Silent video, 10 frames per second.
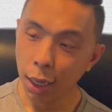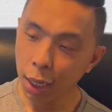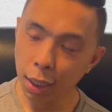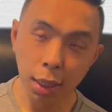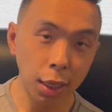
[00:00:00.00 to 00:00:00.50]

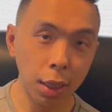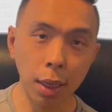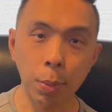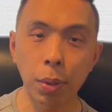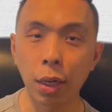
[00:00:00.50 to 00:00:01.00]
hit that
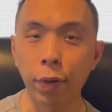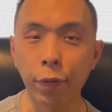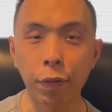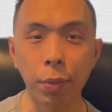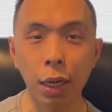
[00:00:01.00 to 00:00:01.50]
like button
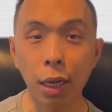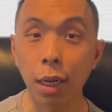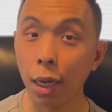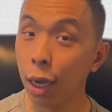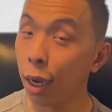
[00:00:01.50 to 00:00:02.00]
for me.
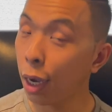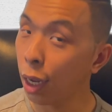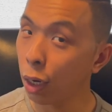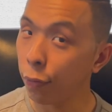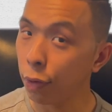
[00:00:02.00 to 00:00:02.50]

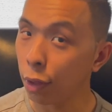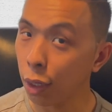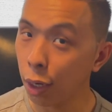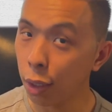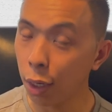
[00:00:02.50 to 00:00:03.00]
And if you thought